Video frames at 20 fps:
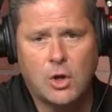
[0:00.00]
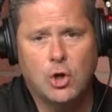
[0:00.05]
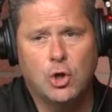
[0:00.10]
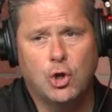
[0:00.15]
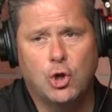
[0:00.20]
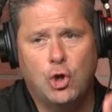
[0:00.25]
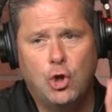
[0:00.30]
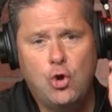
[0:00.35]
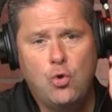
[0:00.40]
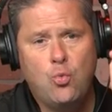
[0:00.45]

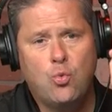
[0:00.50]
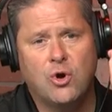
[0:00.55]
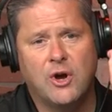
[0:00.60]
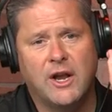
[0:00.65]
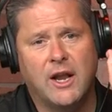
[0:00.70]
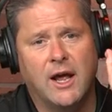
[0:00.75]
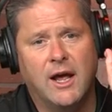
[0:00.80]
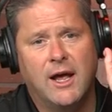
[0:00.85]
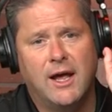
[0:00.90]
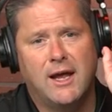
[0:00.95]
you
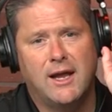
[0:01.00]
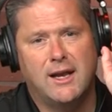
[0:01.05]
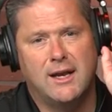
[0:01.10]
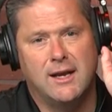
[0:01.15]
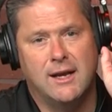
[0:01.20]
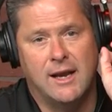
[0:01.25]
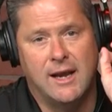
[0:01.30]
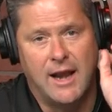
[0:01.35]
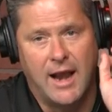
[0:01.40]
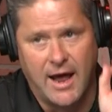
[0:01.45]
would
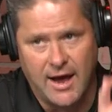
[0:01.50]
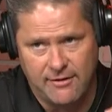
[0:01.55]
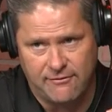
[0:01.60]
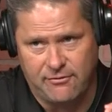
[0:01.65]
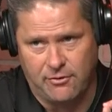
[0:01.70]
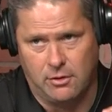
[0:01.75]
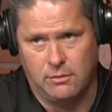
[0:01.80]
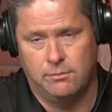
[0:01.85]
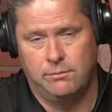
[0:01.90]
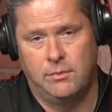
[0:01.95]

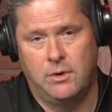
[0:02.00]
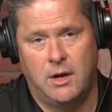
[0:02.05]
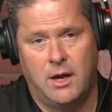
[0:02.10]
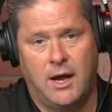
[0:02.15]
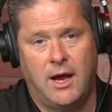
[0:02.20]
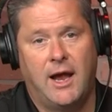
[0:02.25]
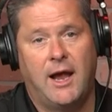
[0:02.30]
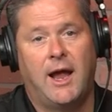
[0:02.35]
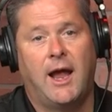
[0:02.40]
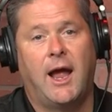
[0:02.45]
never,
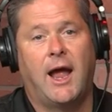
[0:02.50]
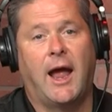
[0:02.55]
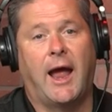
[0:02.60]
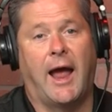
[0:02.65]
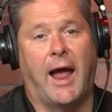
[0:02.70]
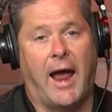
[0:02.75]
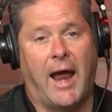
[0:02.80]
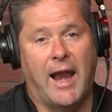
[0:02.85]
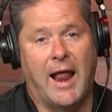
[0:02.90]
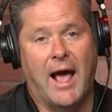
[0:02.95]

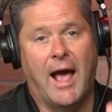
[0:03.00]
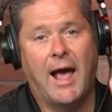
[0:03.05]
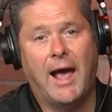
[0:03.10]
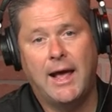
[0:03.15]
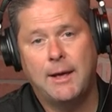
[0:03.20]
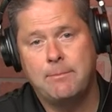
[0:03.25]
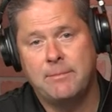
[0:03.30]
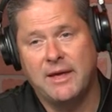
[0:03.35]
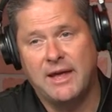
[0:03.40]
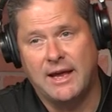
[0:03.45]
and
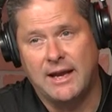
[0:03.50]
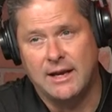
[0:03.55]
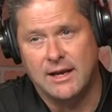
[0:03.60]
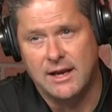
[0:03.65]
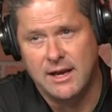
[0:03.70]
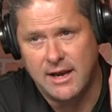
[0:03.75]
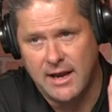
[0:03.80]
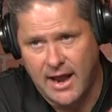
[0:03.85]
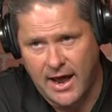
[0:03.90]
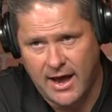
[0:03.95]
I
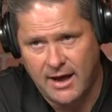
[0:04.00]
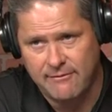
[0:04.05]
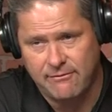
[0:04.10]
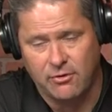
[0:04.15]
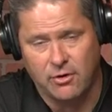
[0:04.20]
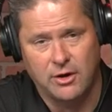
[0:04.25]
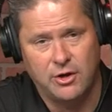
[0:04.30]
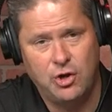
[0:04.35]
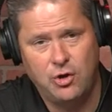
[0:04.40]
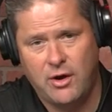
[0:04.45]
mean
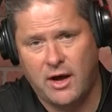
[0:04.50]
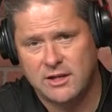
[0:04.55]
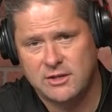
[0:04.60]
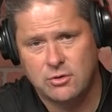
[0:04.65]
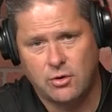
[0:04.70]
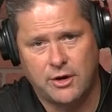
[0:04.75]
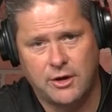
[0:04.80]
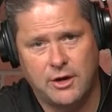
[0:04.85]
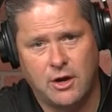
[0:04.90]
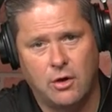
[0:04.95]
never, you guys
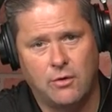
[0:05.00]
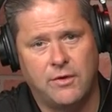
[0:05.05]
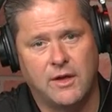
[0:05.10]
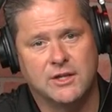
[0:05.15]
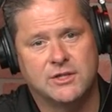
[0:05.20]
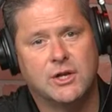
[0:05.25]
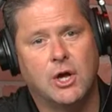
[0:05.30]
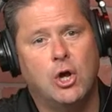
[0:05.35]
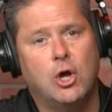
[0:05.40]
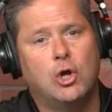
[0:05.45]
already know
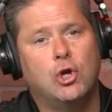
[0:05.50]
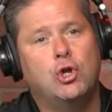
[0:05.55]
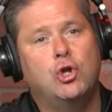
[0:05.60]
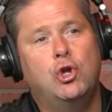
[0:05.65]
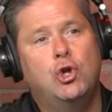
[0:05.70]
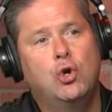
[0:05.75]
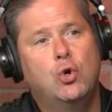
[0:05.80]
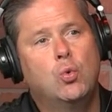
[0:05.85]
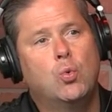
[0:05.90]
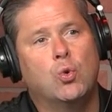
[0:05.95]
this,
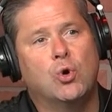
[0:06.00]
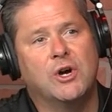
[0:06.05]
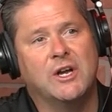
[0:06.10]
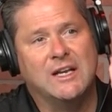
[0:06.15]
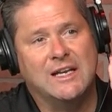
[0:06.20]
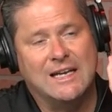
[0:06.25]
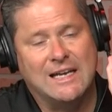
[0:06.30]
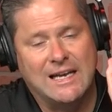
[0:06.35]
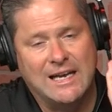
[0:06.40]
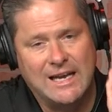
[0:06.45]
you
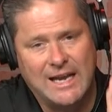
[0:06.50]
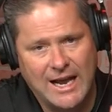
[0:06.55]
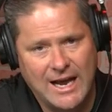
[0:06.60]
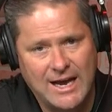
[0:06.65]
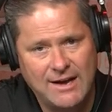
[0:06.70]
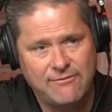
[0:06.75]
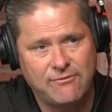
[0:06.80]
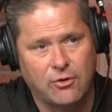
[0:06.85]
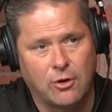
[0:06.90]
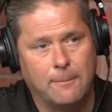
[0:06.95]
would
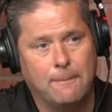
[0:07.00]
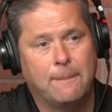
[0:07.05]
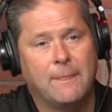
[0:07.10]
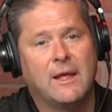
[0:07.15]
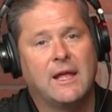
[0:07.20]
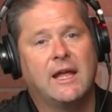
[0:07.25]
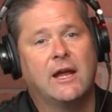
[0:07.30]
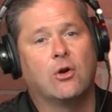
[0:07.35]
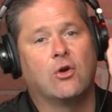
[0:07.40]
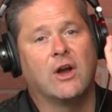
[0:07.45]
never
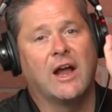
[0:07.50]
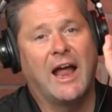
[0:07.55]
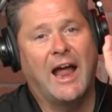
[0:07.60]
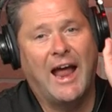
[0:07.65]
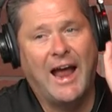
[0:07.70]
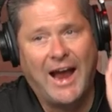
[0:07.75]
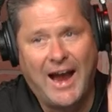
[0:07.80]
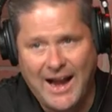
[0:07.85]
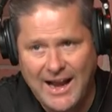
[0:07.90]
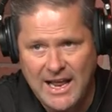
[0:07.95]
hear
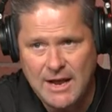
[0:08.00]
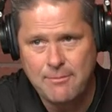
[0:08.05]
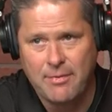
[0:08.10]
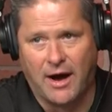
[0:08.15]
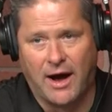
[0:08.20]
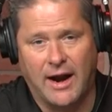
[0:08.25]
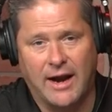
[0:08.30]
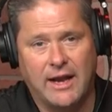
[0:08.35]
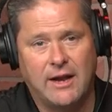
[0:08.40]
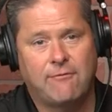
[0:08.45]

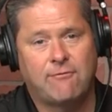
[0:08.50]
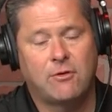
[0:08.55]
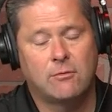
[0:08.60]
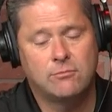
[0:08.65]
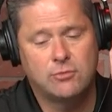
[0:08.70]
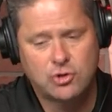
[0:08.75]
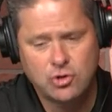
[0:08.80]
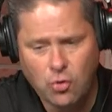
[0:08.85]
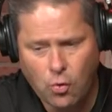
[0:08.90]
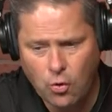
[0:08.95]
anybody
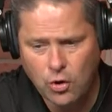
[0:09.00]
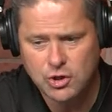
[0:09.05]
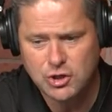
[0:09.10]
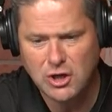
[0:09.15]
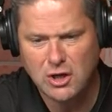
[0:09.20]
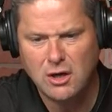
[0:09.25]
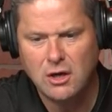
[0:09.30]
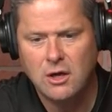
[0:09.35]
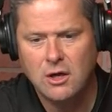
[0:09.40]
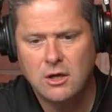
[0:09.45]
from
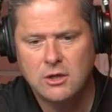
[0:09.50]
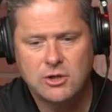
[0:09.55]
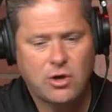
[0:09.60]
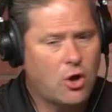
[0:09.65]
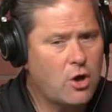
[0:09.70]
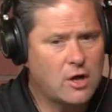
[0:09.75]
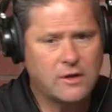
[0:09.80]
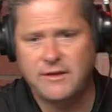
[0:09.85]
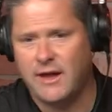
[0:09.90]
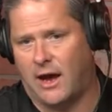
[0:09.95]
Georgia
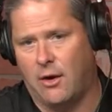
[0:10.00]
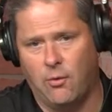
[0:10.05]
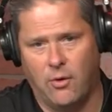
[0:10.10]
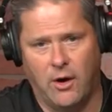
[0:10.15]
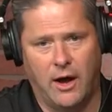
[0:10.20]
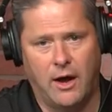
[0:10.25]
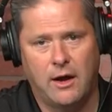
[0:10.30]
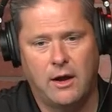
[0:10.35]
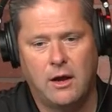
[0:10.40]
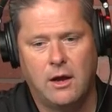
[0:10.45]
talk that
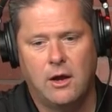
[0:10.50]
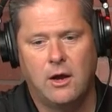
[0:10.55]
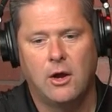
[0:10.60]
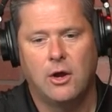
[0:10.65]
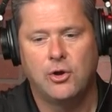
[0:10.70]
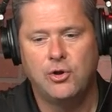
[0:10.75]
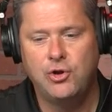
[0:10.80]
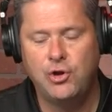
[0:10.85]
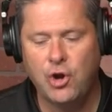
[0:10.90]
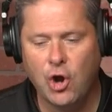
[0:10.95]
way.
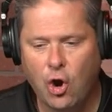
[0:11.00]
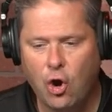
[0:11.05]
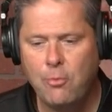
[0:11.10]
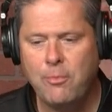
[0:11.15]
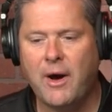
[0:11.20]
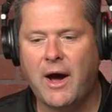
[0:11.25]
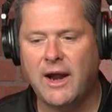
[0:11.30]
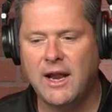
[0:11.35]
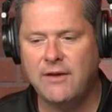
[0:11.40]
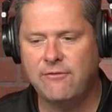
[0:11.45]

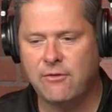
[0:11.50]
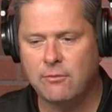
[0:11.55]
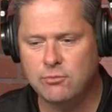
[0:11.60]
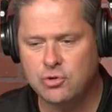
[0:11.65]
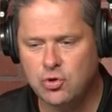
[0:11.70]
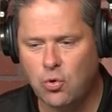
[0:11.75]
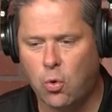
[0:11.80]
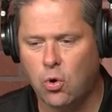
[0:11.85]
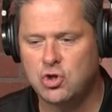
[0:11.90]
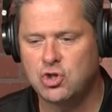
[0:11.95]
Nobody from
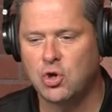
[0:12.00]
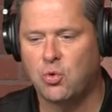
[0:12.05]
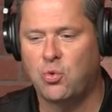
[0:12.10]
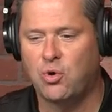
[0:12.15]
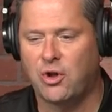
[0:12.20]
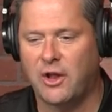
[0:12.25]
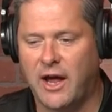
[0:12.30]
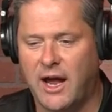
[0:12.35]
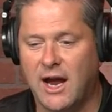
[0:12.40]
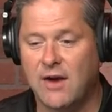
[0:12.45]
Georgia
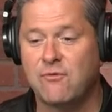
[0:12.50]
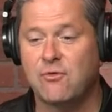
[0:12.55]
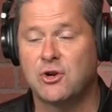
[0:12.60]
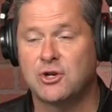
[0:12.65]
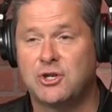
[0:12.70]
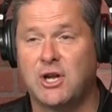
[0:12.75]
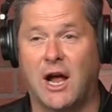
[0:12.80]
will ever